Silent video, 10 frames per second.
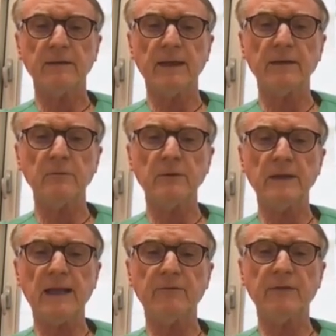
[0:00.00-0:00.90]
Then we'll
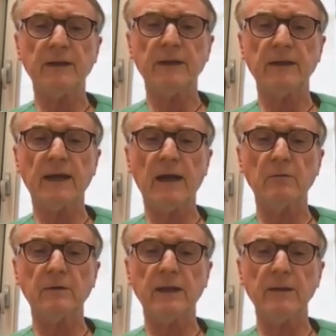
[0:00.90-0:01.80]
have a
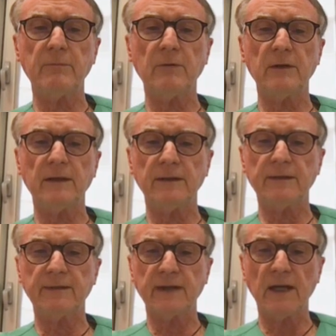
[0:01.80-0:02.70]
roundtable
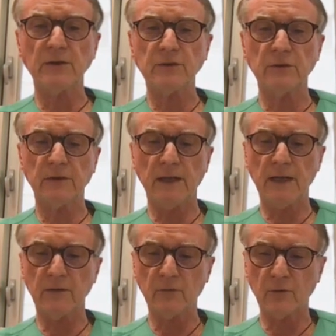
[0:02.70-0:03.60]
discussion
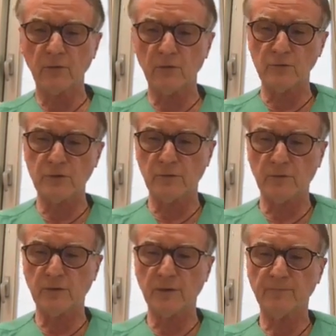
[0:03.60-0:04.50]
and conclusions.